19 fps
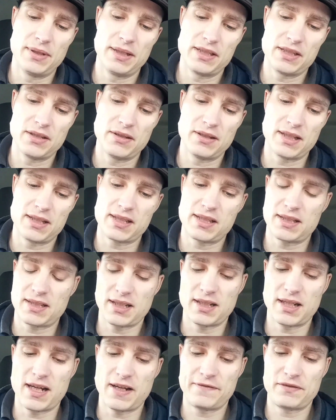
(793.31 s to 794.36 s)
So that's
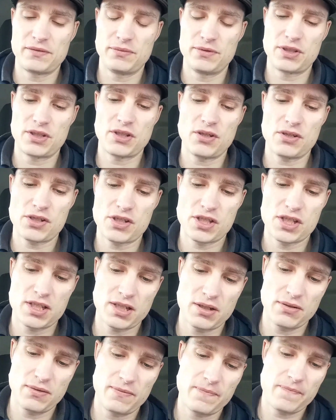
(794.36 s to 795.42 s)
afterwards costs.
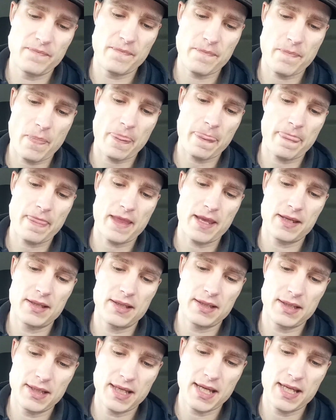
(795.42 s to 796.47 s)
So
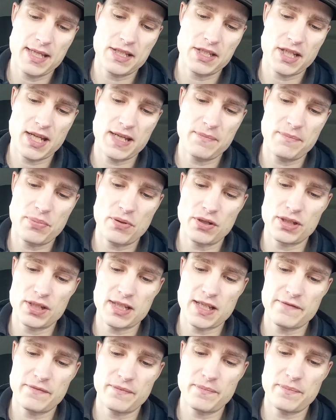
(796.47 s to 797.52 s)

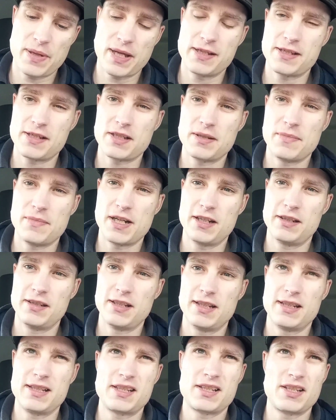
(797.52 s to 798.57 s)
88.7 pence a mile
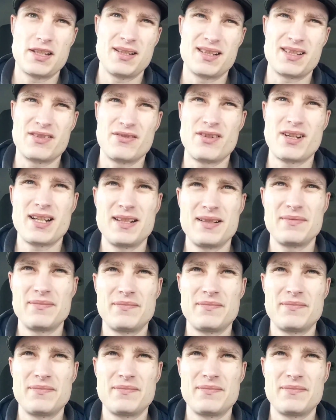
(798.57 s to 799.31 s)
that is. So that's all right.